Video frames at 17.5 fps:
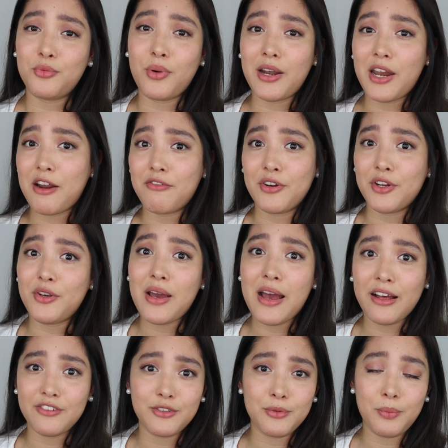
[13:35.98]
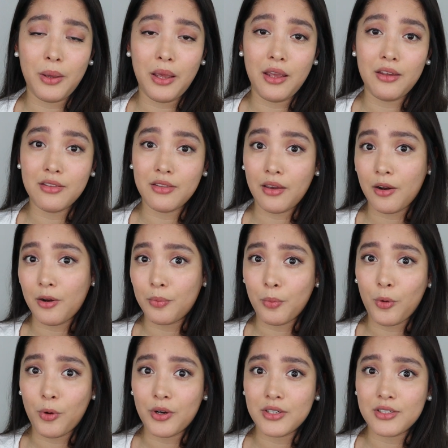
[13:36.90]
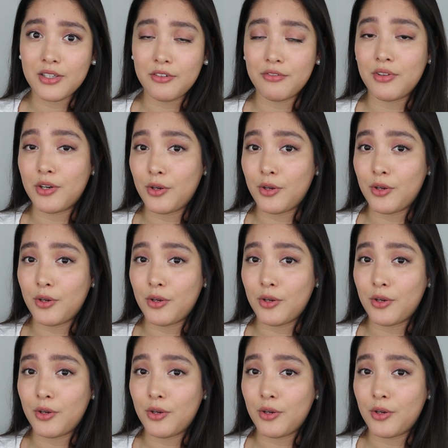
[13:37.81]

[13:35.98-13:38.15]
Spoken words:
whatever you have to pay in the airport if